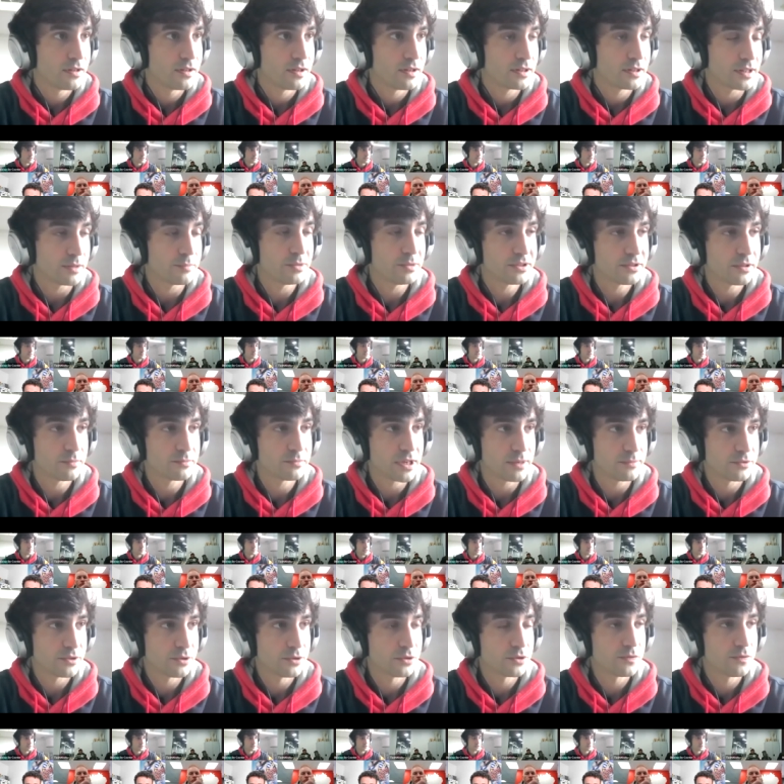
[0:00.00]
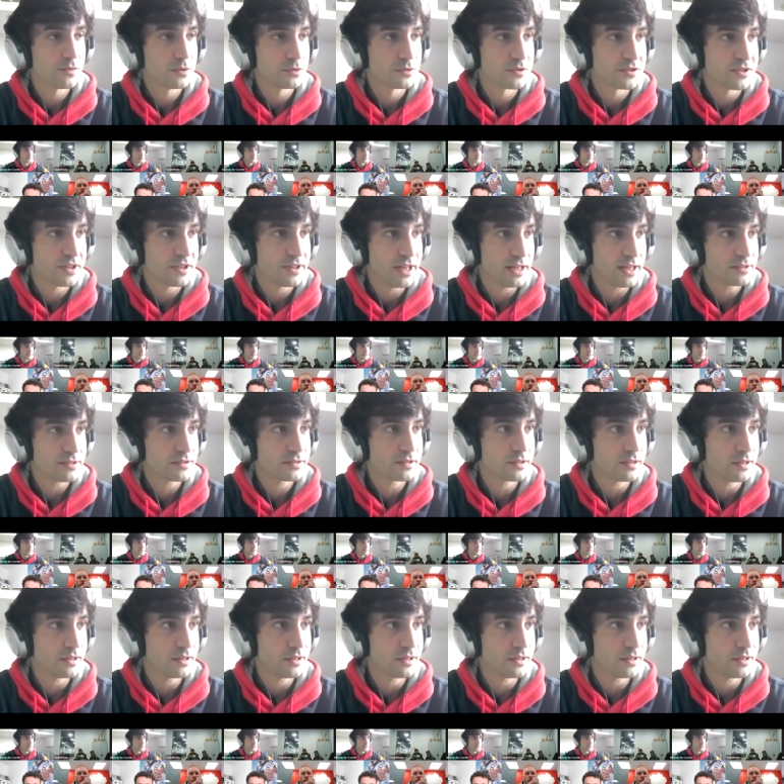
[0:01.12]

it can be sometimes useful to see that.